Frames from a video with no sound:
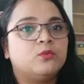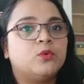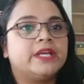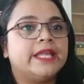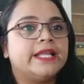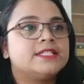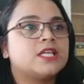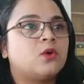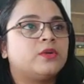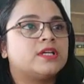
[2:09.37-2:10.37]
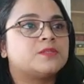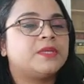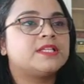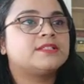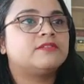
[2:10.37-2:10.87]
would nail down a space